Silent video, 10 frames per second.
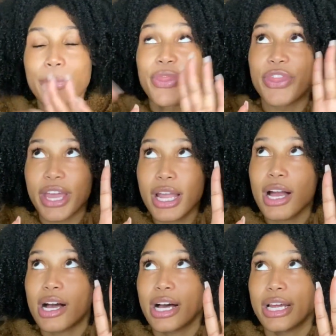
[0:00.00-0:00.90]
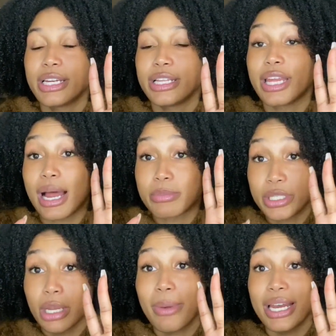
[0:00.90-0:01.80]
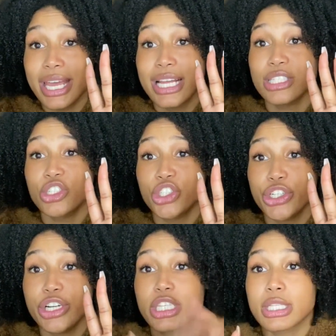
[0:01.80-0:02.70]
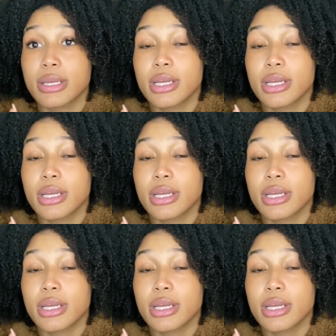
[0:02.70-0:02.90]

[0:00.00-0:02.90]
Thank God that I'm still on my dad's insurance.